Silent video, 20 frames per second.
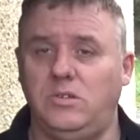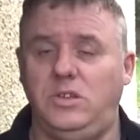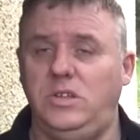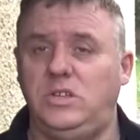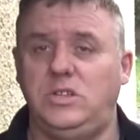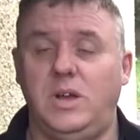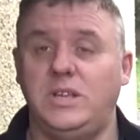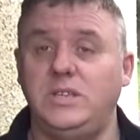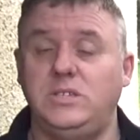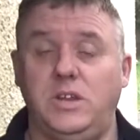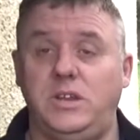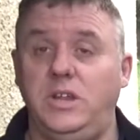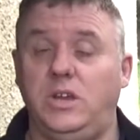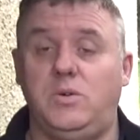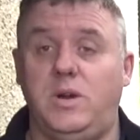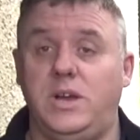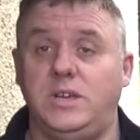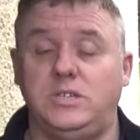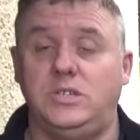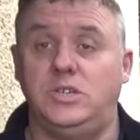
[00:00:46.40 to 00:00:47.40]
asked you, you to leave.
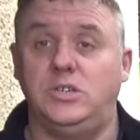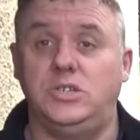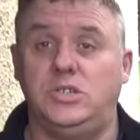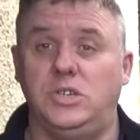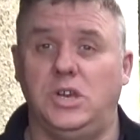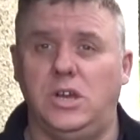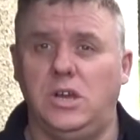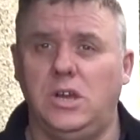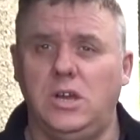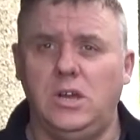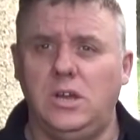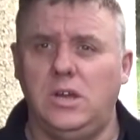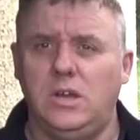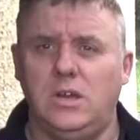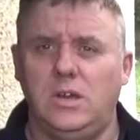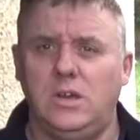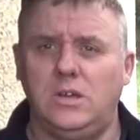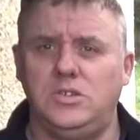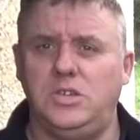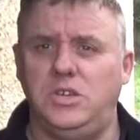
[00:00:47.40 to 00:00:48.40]
Questions, sir.
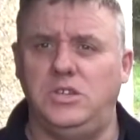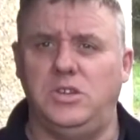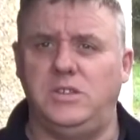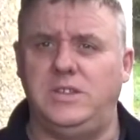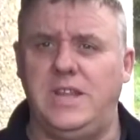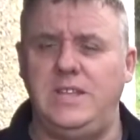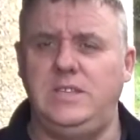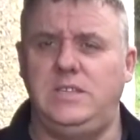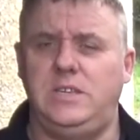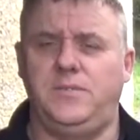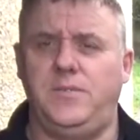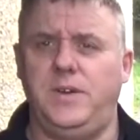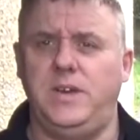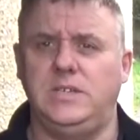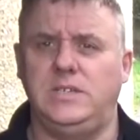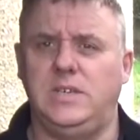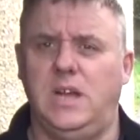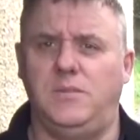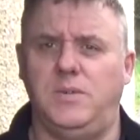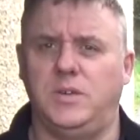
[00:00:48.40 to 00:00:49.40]
Do you identify
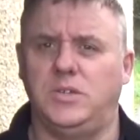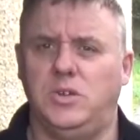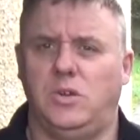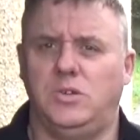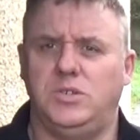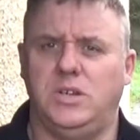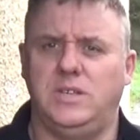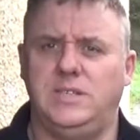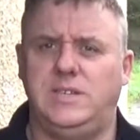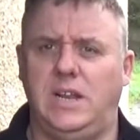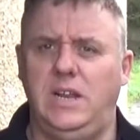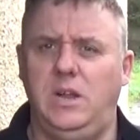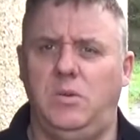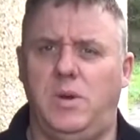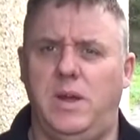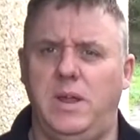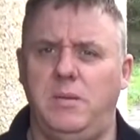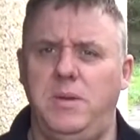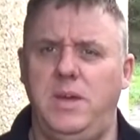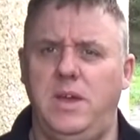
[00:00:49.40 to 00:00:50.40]
yourself as well so I can tell you
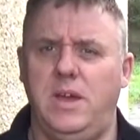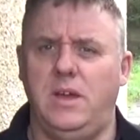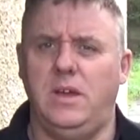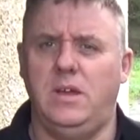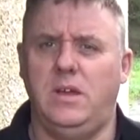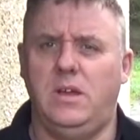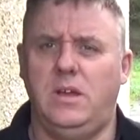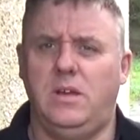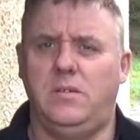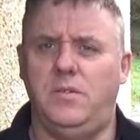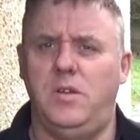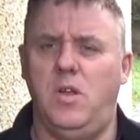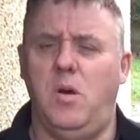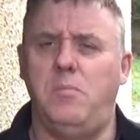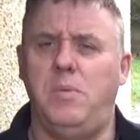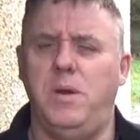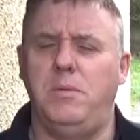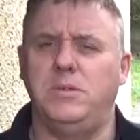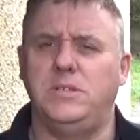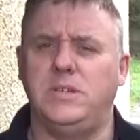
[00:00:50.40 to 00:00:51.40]
why I'm here? I don't have
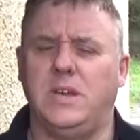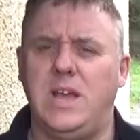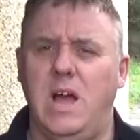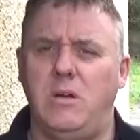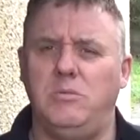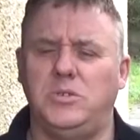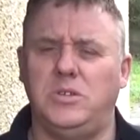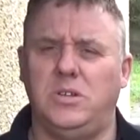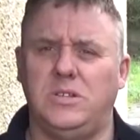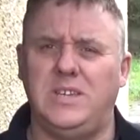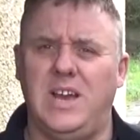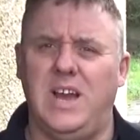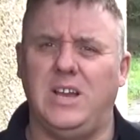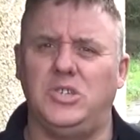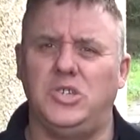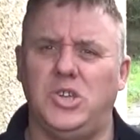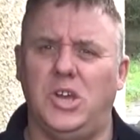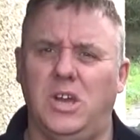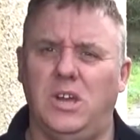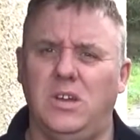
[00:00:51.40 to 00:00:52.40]
to identify myself. Tax,
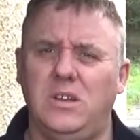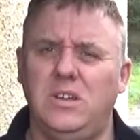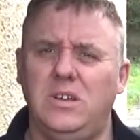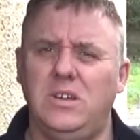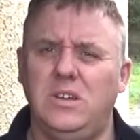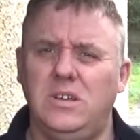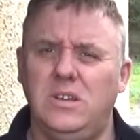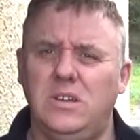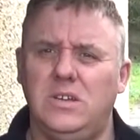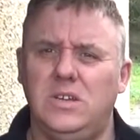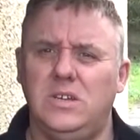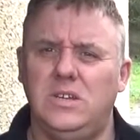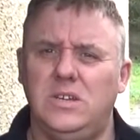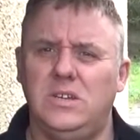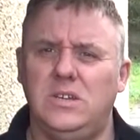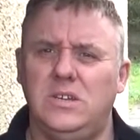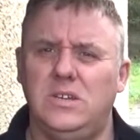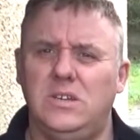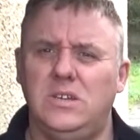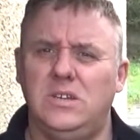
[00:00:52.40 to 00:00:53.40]
sir. I don't have to
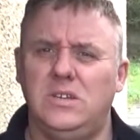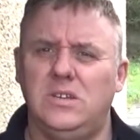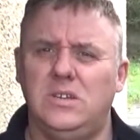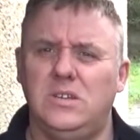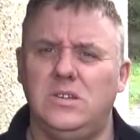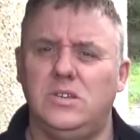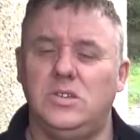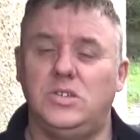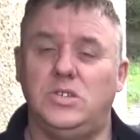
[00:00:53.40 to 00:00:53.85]
identify.